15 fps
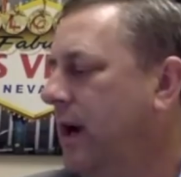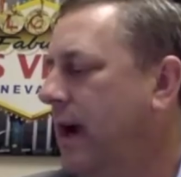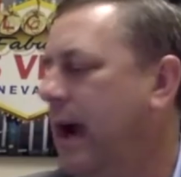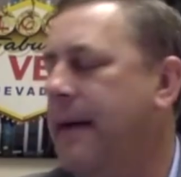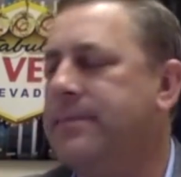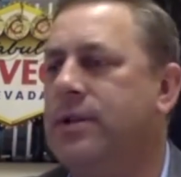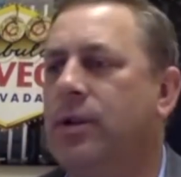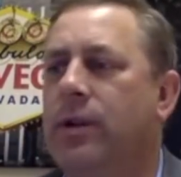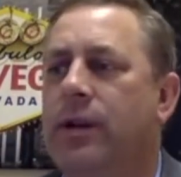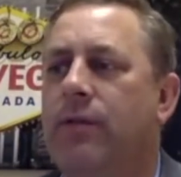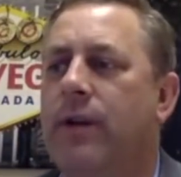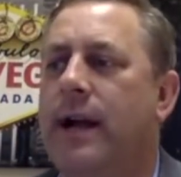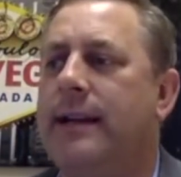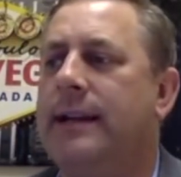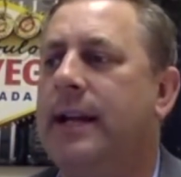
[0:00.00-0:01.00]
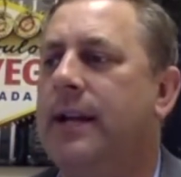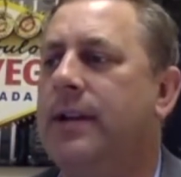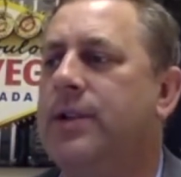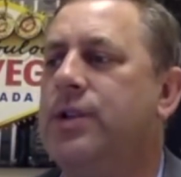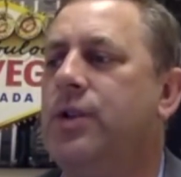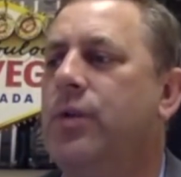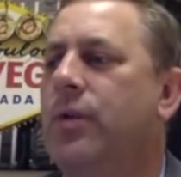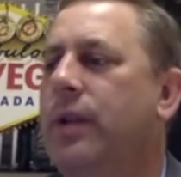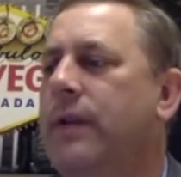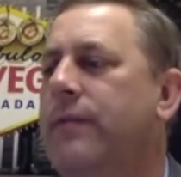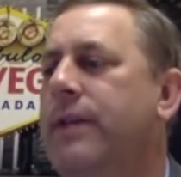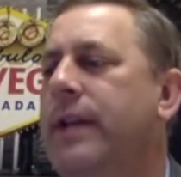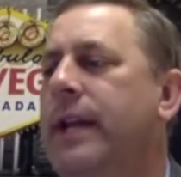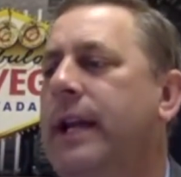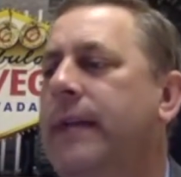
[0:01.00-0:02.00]
absolutely right there that you will ever
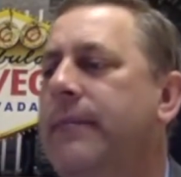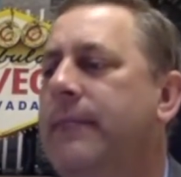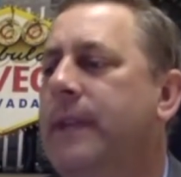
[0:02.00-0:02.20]
need.